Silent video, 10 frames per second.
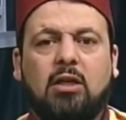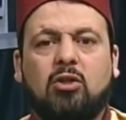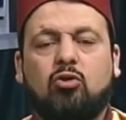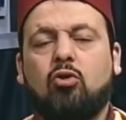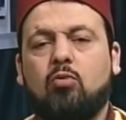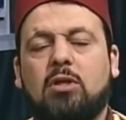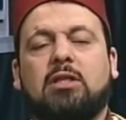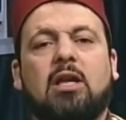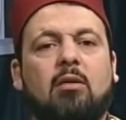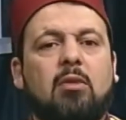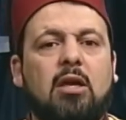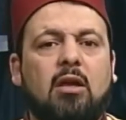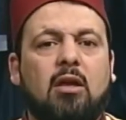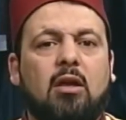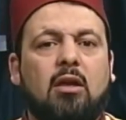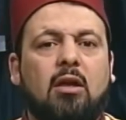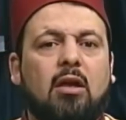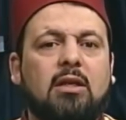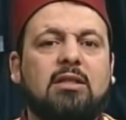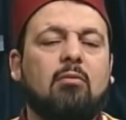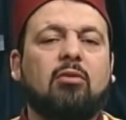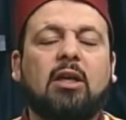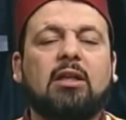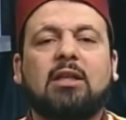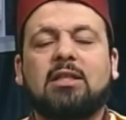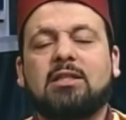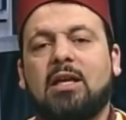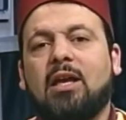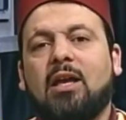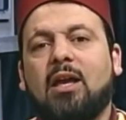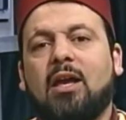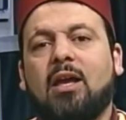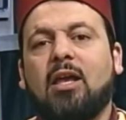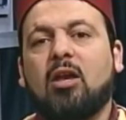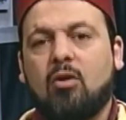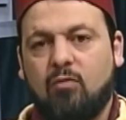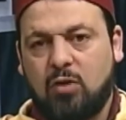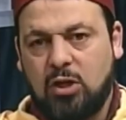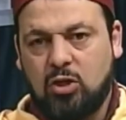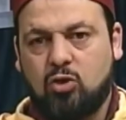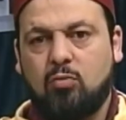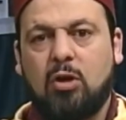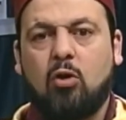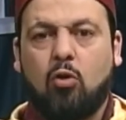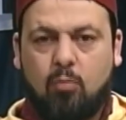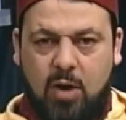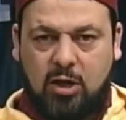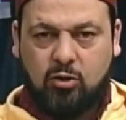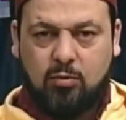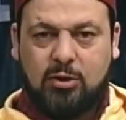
so you wouldn't tell me uh, something that is uh, inconvenient to me or bad.